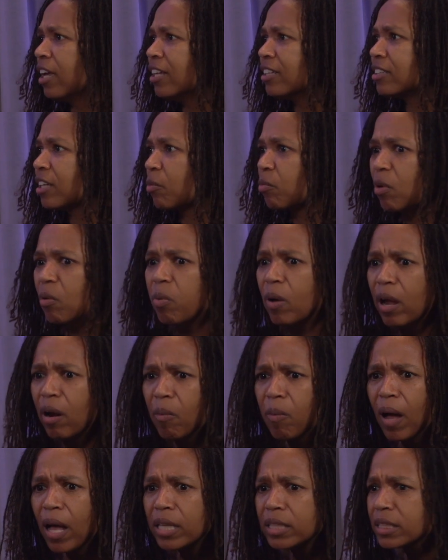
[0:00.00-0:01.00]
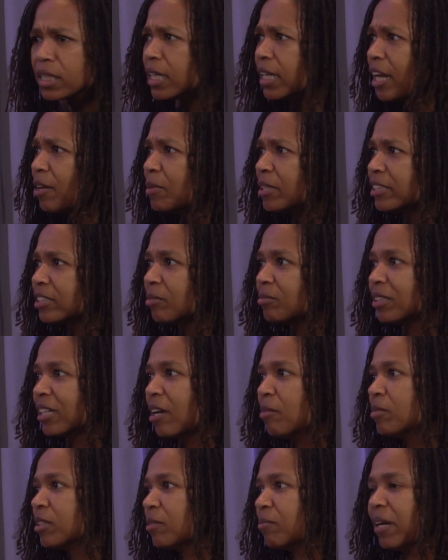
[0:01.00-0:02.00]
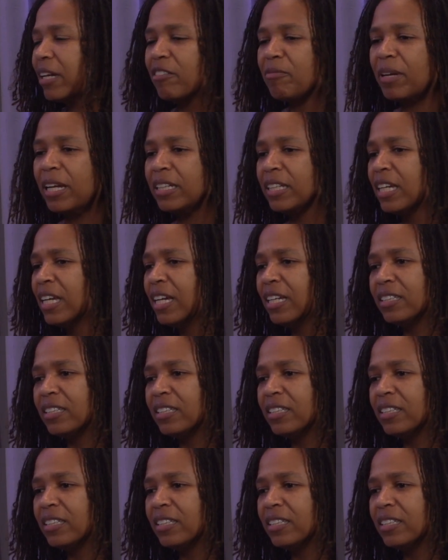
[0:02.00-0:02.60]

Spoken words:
It's like, well, where was it? I mean, sometimes it might have been